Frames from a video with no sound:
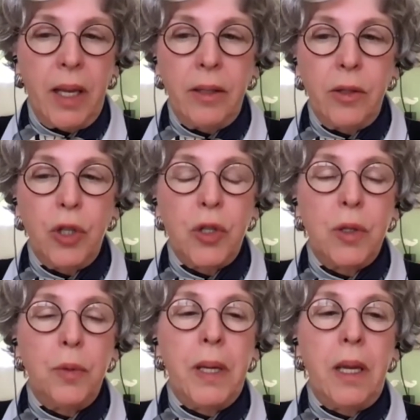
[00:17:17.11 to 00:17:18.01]
And
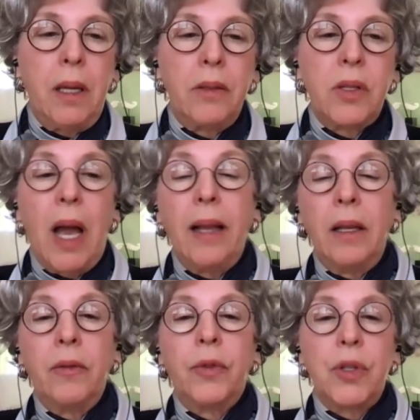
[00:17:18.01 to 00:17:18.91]
just to be
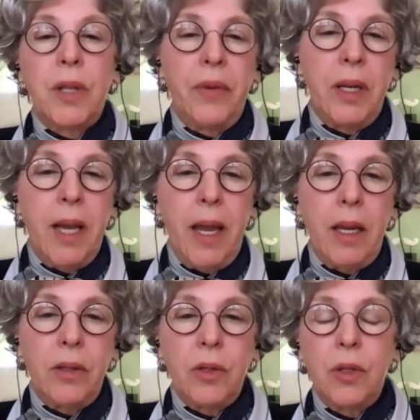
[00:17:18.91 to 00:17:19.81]
silent for 7
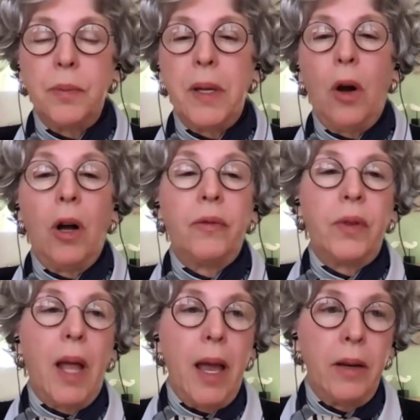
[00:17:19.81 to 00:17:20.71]
days, to be
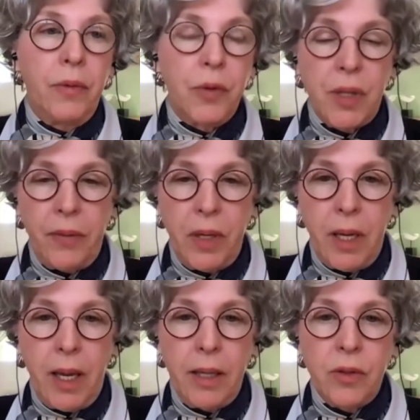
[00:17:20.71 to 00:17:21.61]
offline for 7
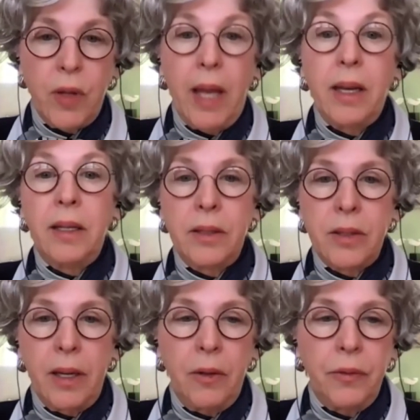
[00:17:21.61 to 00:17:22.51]
days, that in
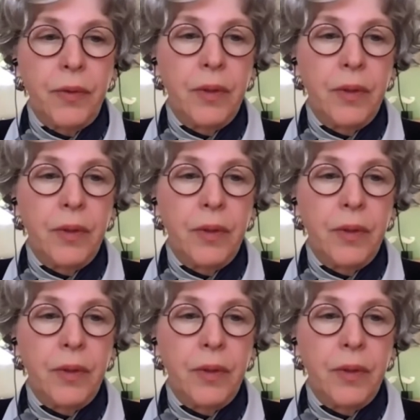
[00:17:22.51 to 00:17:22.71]
itself.